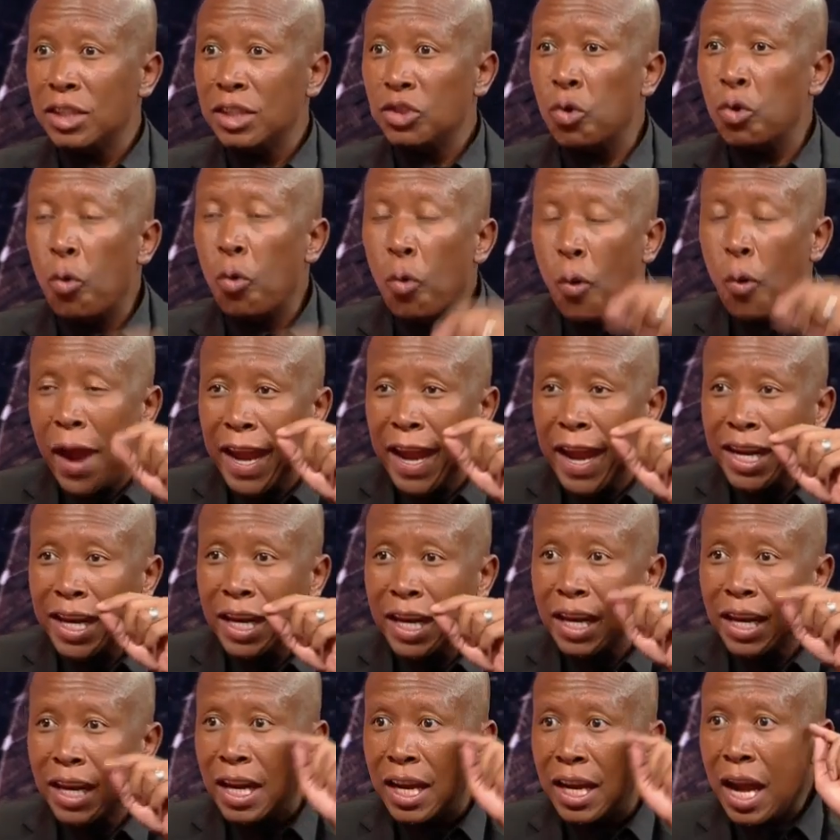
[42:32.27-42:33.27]
to work
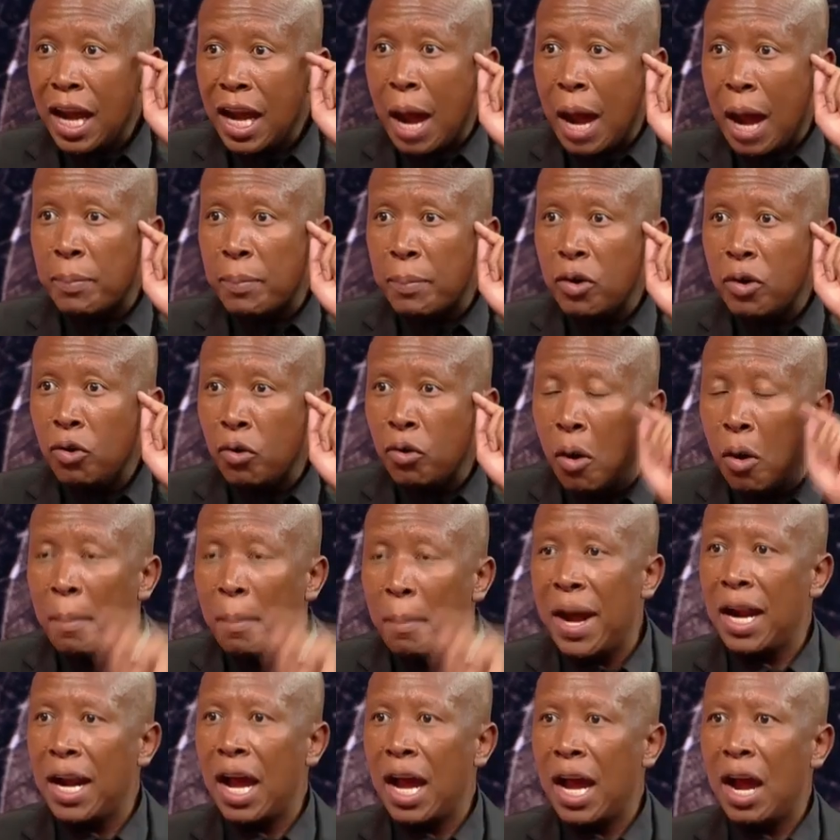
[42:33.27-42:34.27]

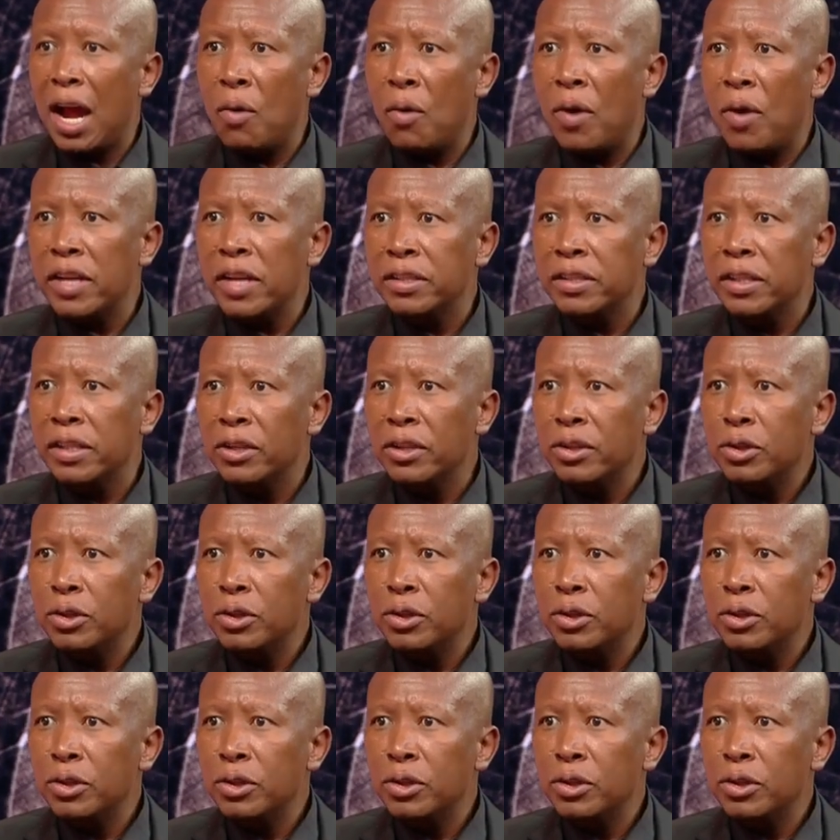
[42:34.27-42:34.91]
abnormal hours,